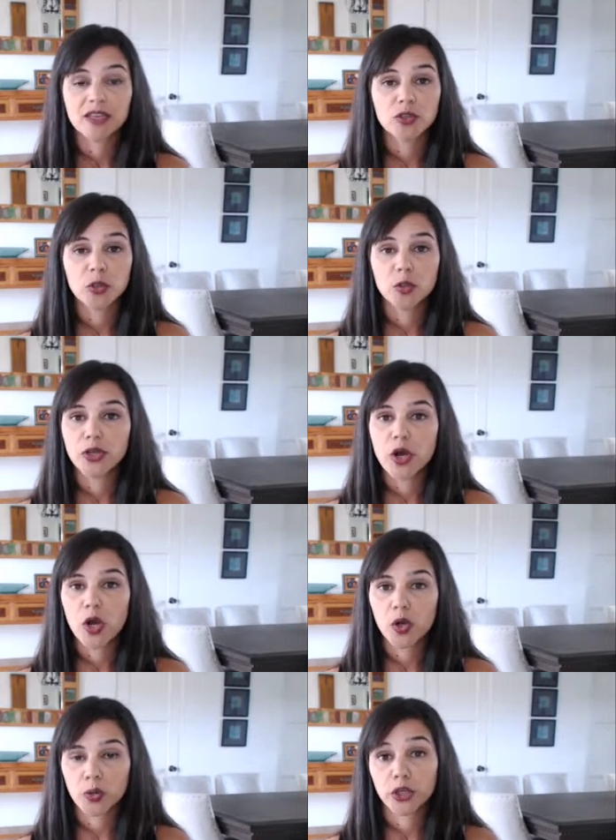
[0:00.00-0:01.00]
So
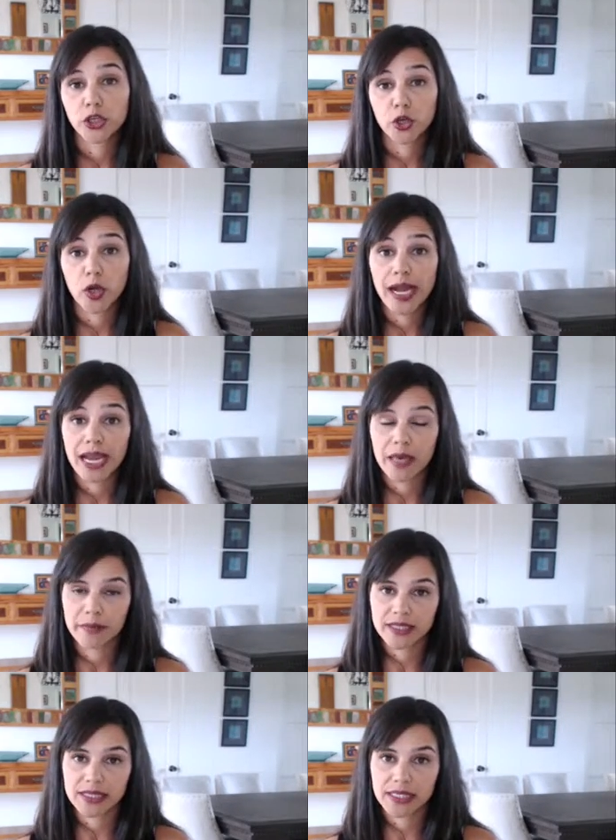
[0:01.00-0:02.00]
know your
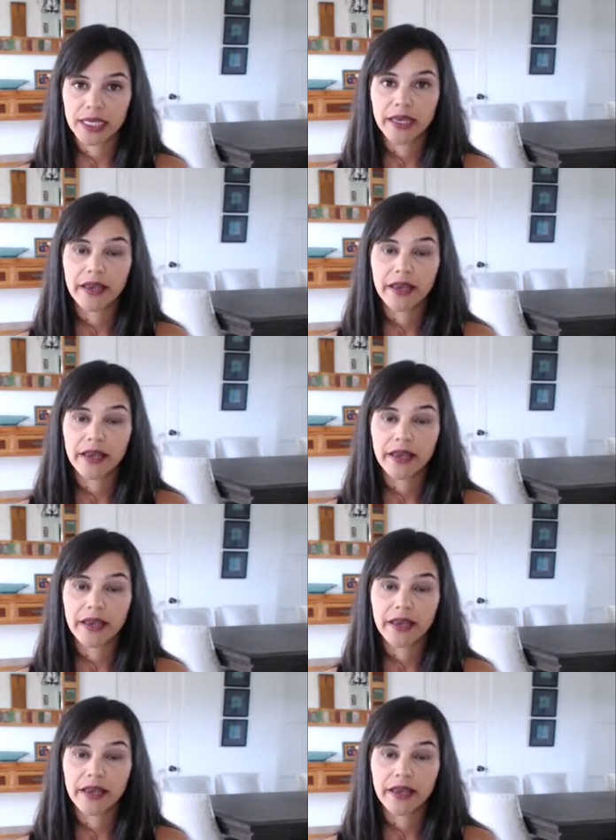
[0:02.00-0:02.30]
limits.